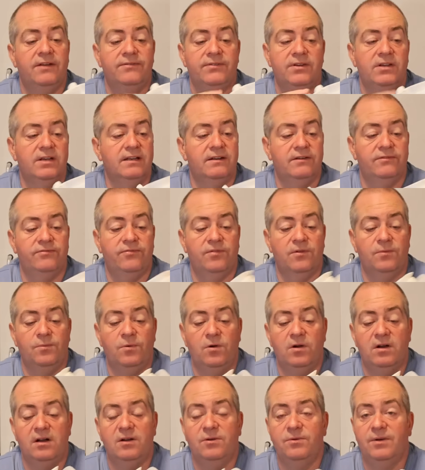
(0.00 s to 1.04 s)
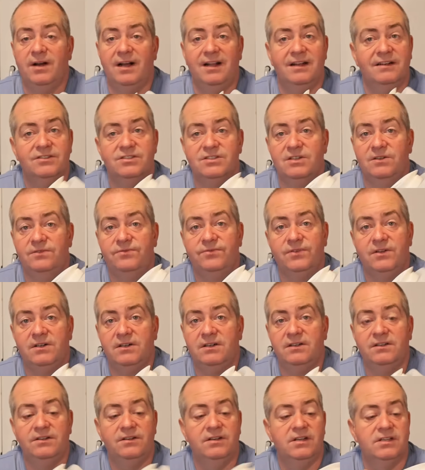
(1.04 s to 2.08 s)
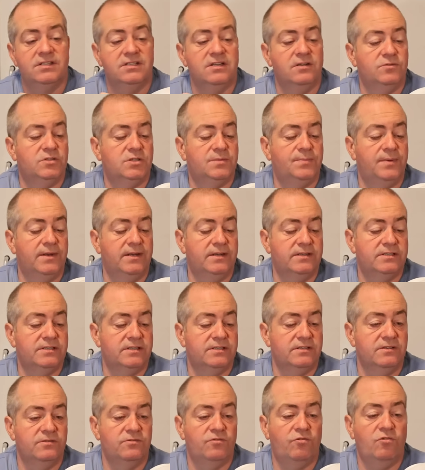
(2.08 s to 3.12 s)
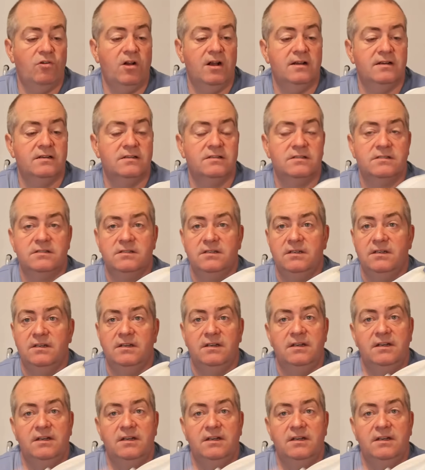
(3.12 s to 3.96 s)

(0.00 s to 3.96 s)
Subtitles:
Have you had it for a while? And so far, there's no splits, there's no cracks,